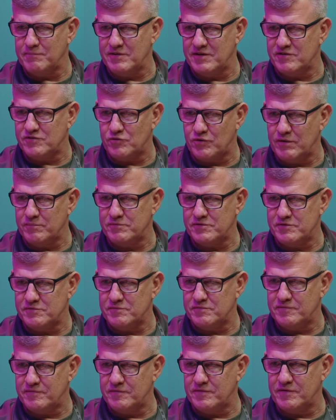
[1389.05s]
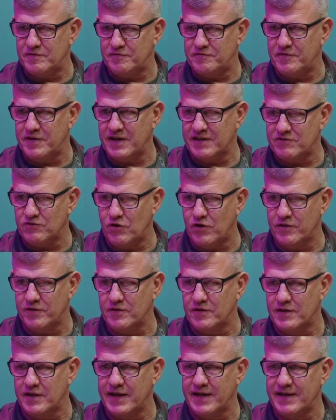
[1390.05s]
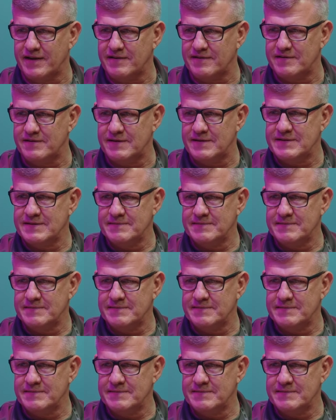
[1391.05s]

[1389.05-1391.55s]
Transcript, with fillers: disruptive effect on the land.